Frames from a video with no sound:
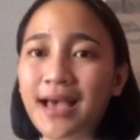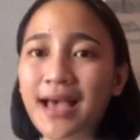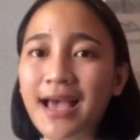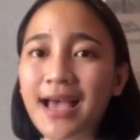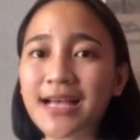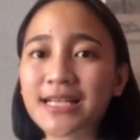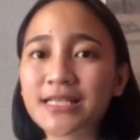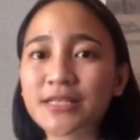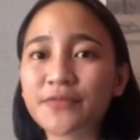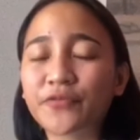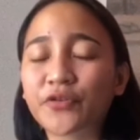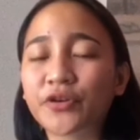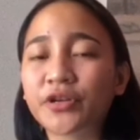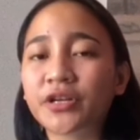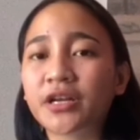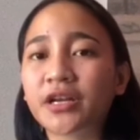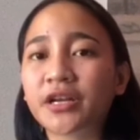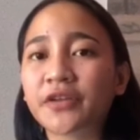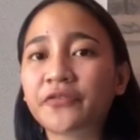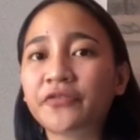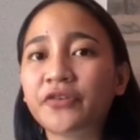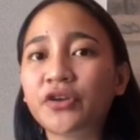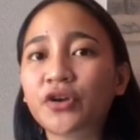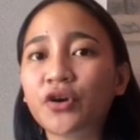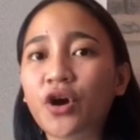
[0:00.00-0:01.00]
As for the
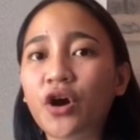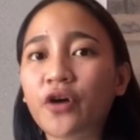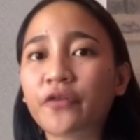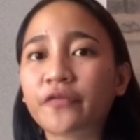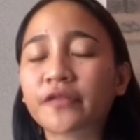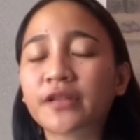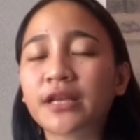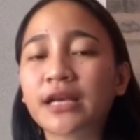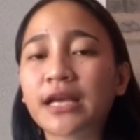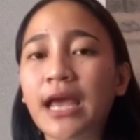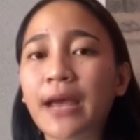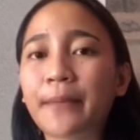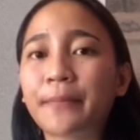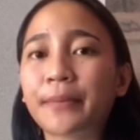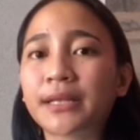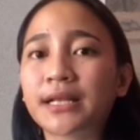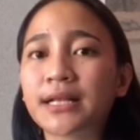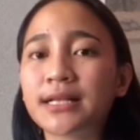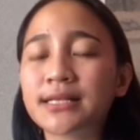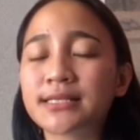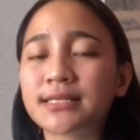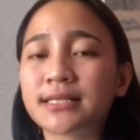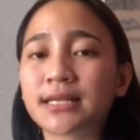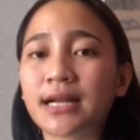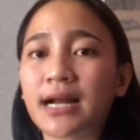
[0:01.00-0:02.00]
review of the
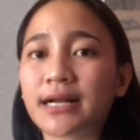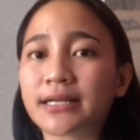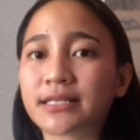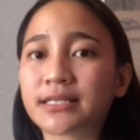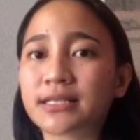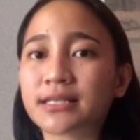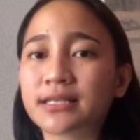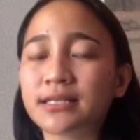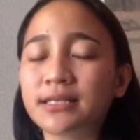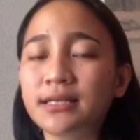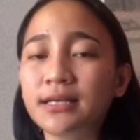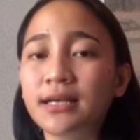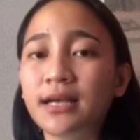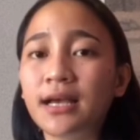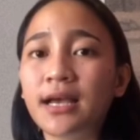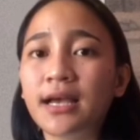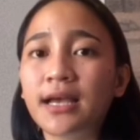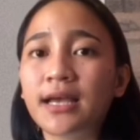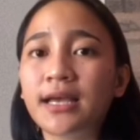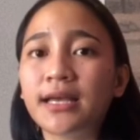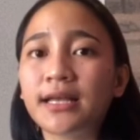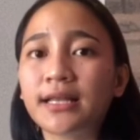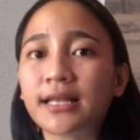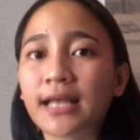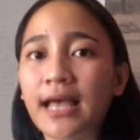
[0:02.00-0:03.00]
capital structure,
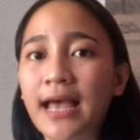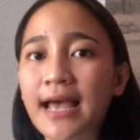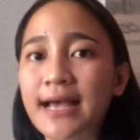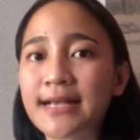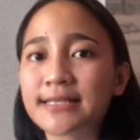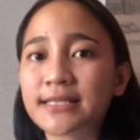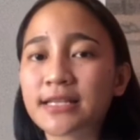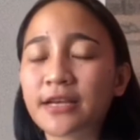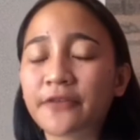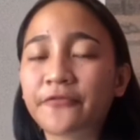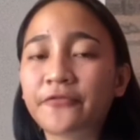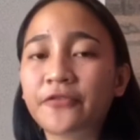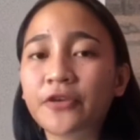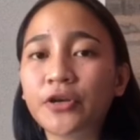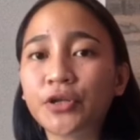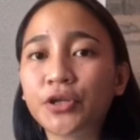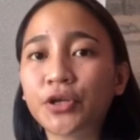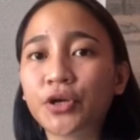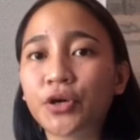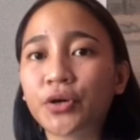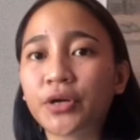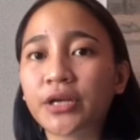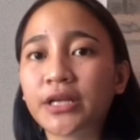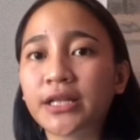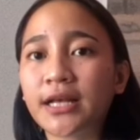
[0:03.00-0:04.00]
it has a few
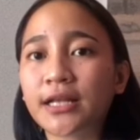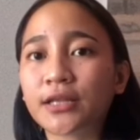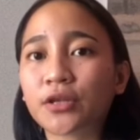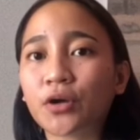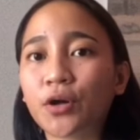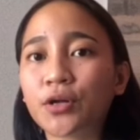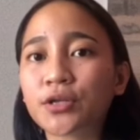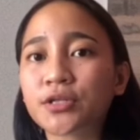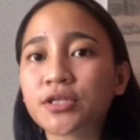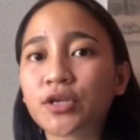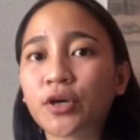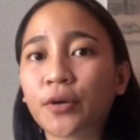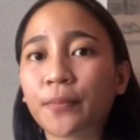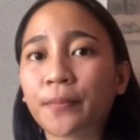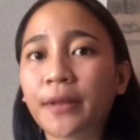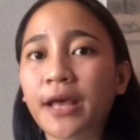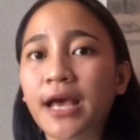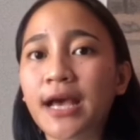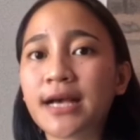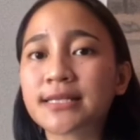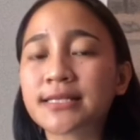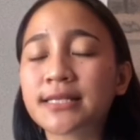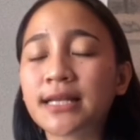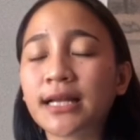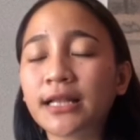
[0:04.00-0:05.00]
theories that also play a
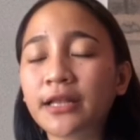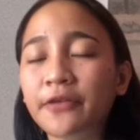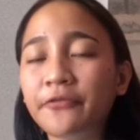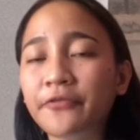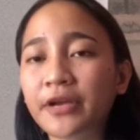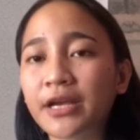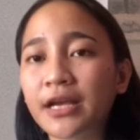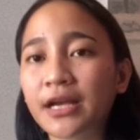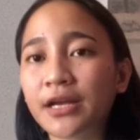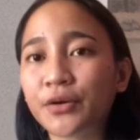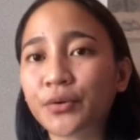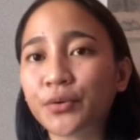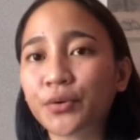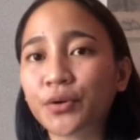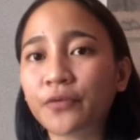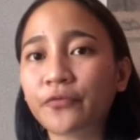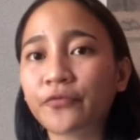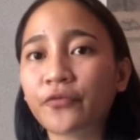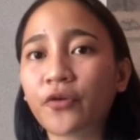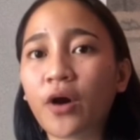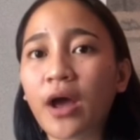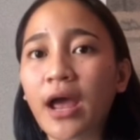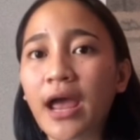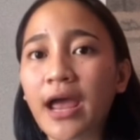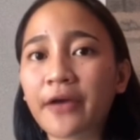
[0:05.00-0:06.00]
significant role
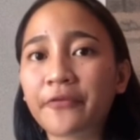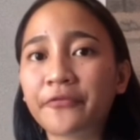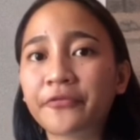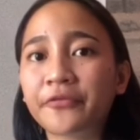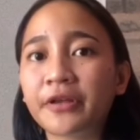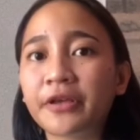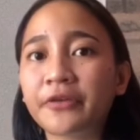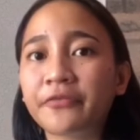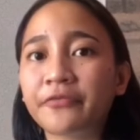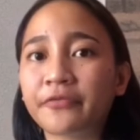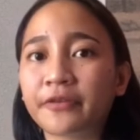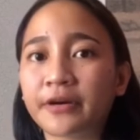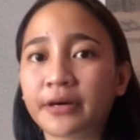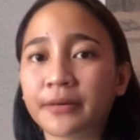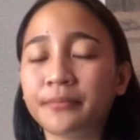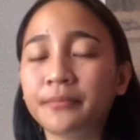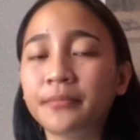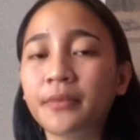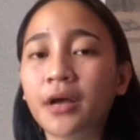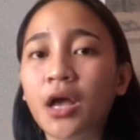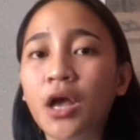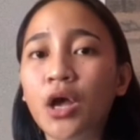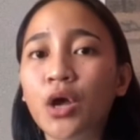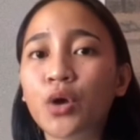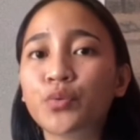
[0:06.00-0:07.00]
for every firm,
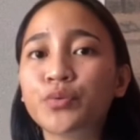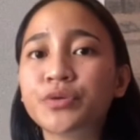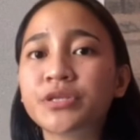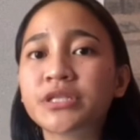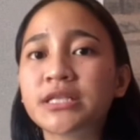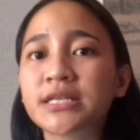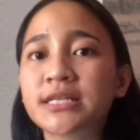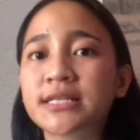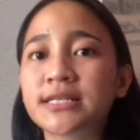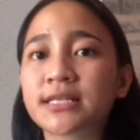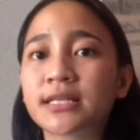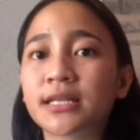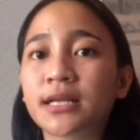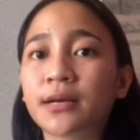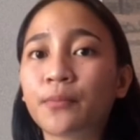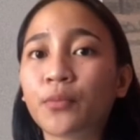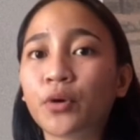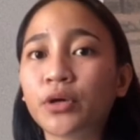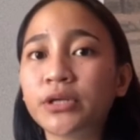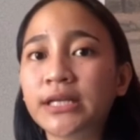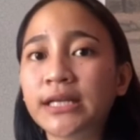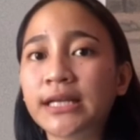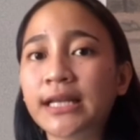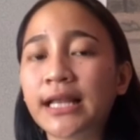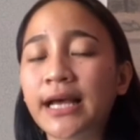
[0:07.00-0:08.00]
which is the
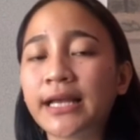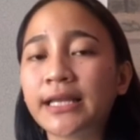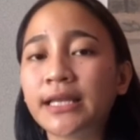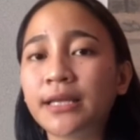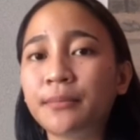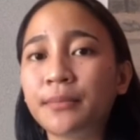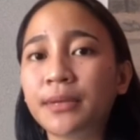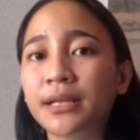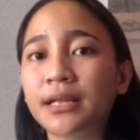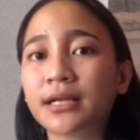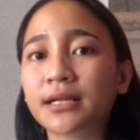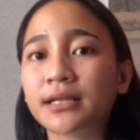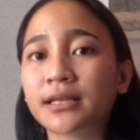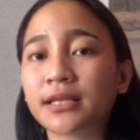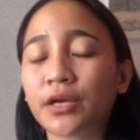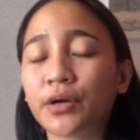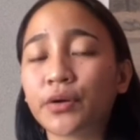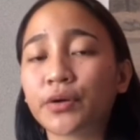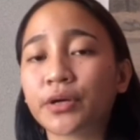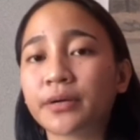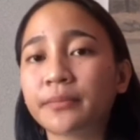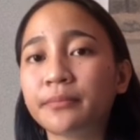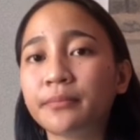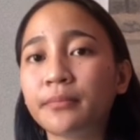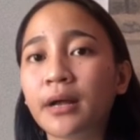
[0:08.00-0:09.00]
Modigliani-Miller
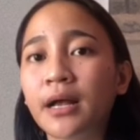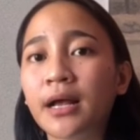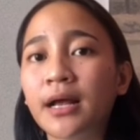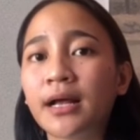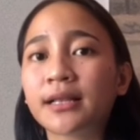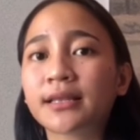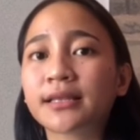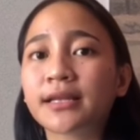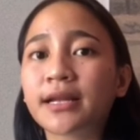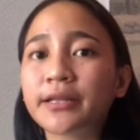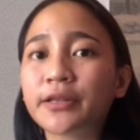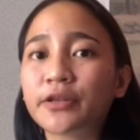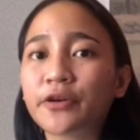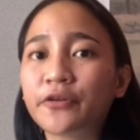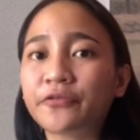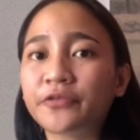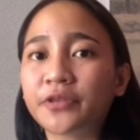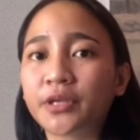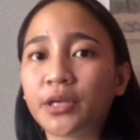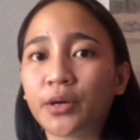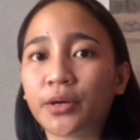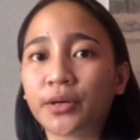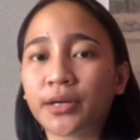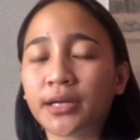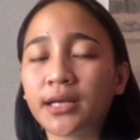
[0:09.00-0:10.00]
theorem, trade-off
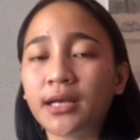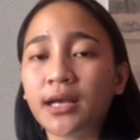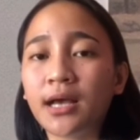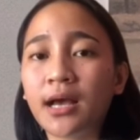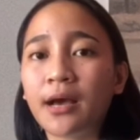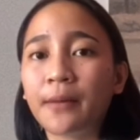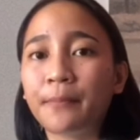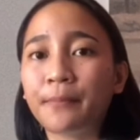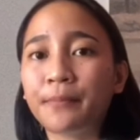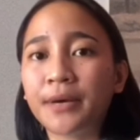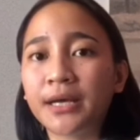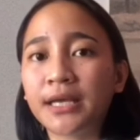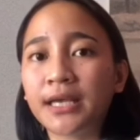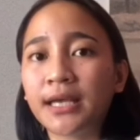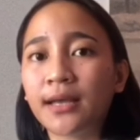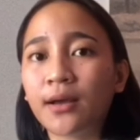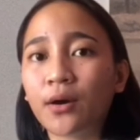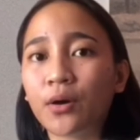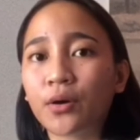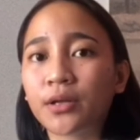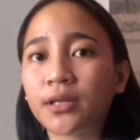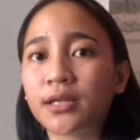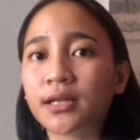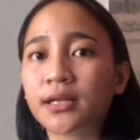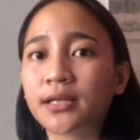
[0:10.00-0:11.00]
theory, pecking
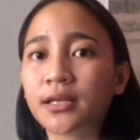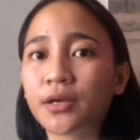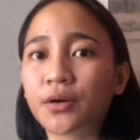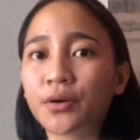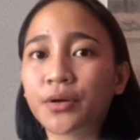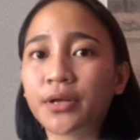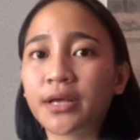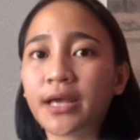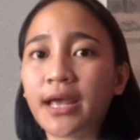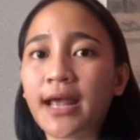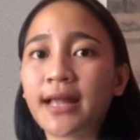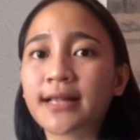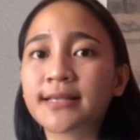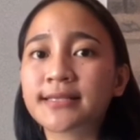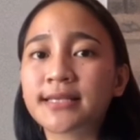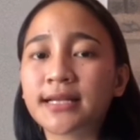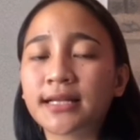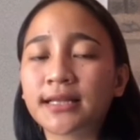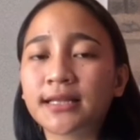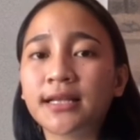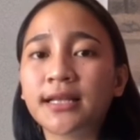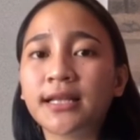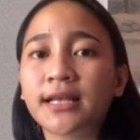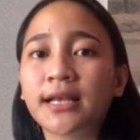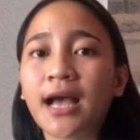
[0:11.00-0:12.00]
order theory, and
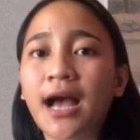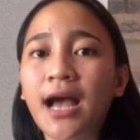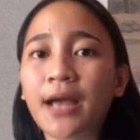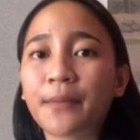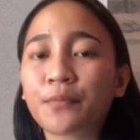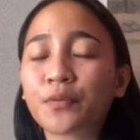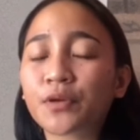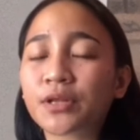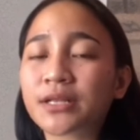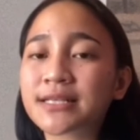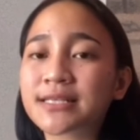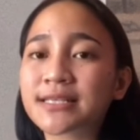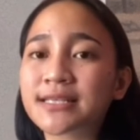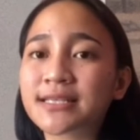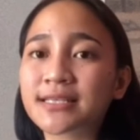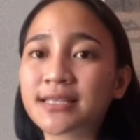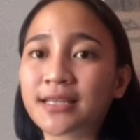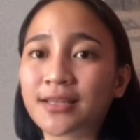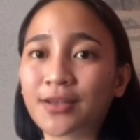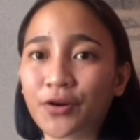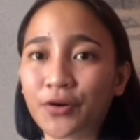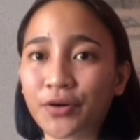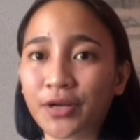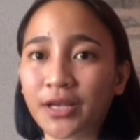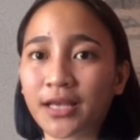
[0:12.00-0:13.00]
signaling hypothesis
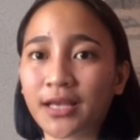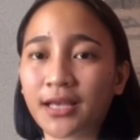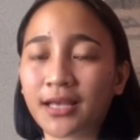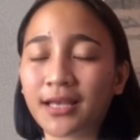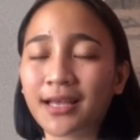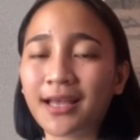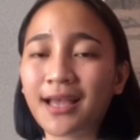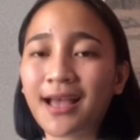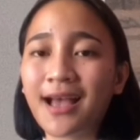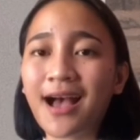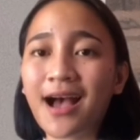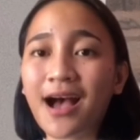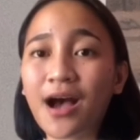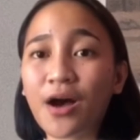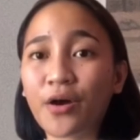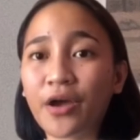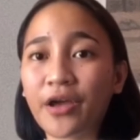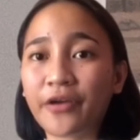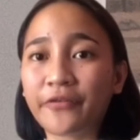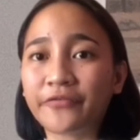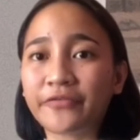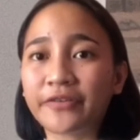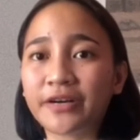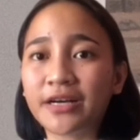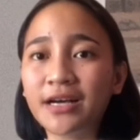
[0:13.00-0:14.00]
theory.
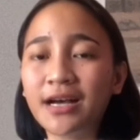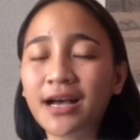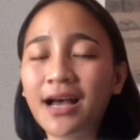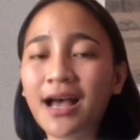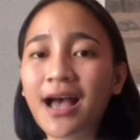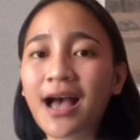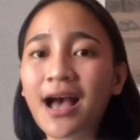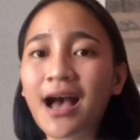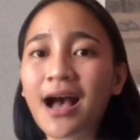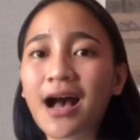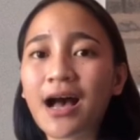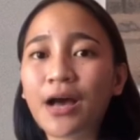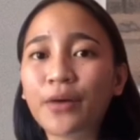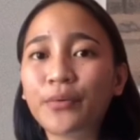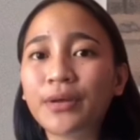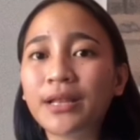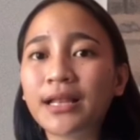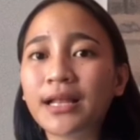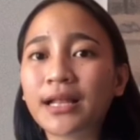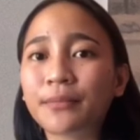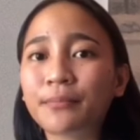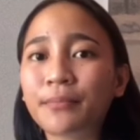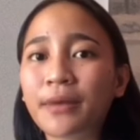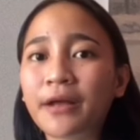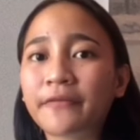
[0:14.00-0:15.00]
However, I will
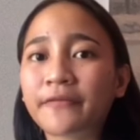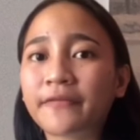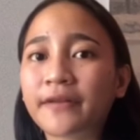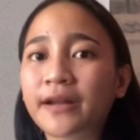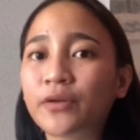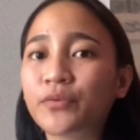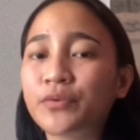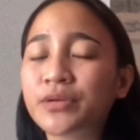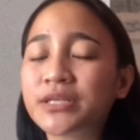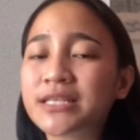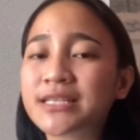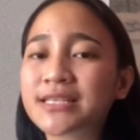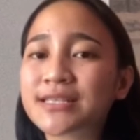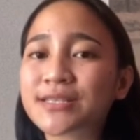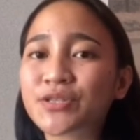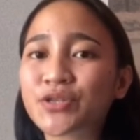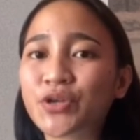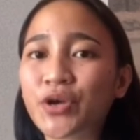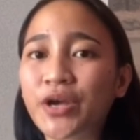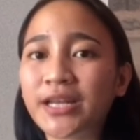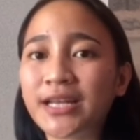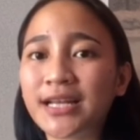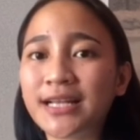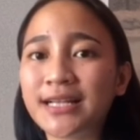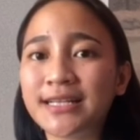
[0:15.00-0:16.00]
let my friend, which is
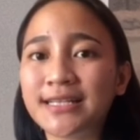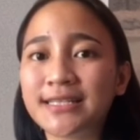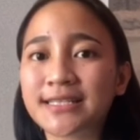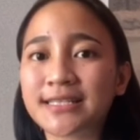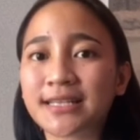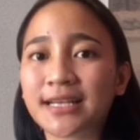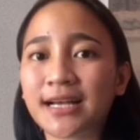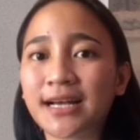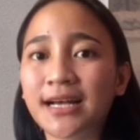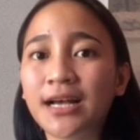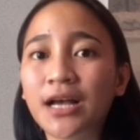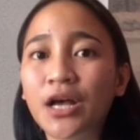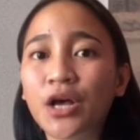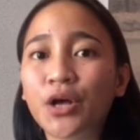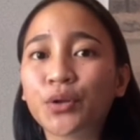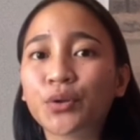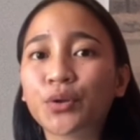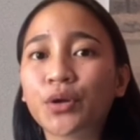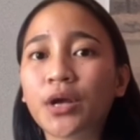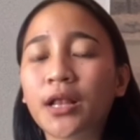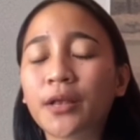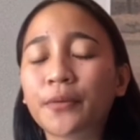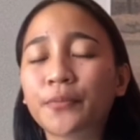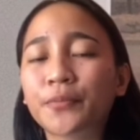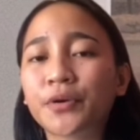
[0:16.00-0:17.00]
Joanna Lisa, to
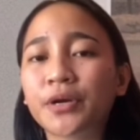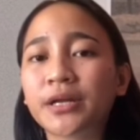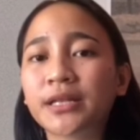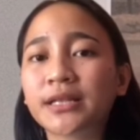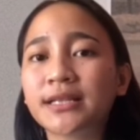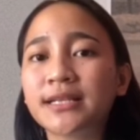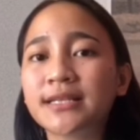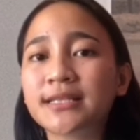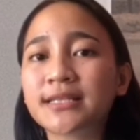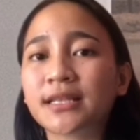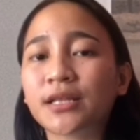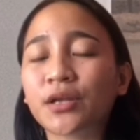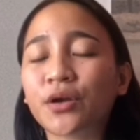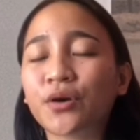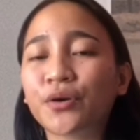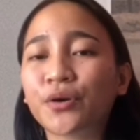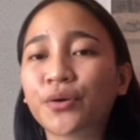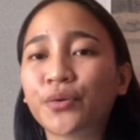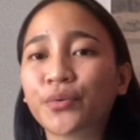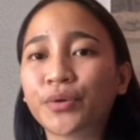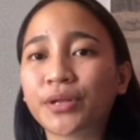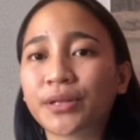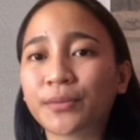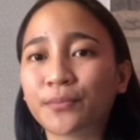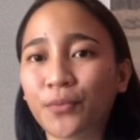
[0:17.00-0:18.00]
elaborate this theory
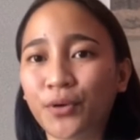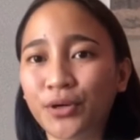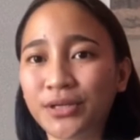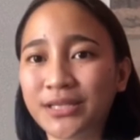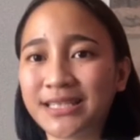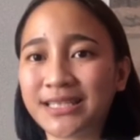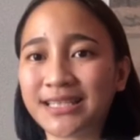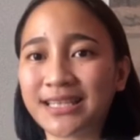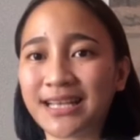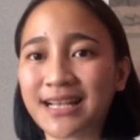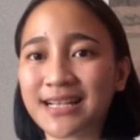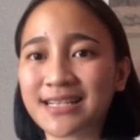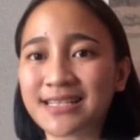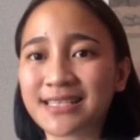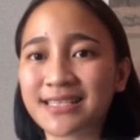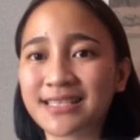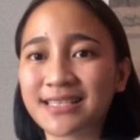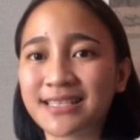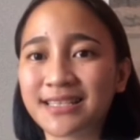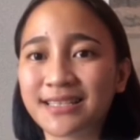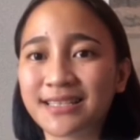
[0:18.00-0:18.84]
with more details.